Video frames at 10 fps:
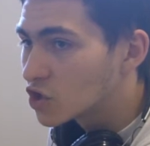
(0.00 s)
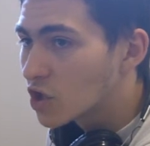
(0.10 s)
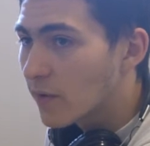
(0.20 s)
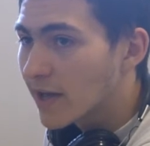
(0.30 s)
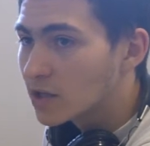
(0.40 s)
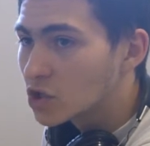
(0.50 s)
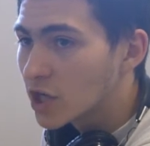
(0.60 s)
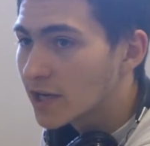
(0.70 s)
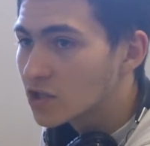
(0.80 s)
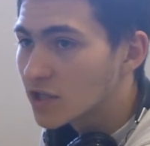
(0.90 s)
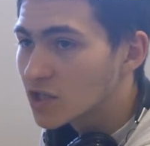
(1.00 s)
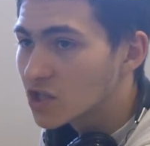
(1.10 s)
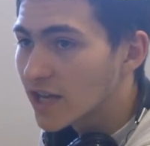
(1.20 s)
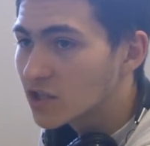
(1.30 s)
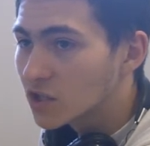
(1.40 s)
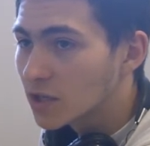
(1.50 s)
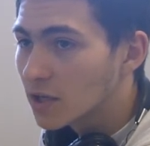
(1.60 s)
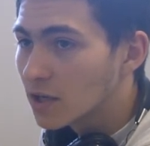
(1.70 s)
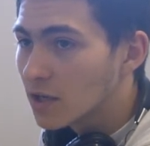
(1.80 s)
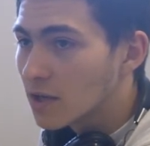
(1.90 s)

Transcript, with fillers: just go ahead and change this center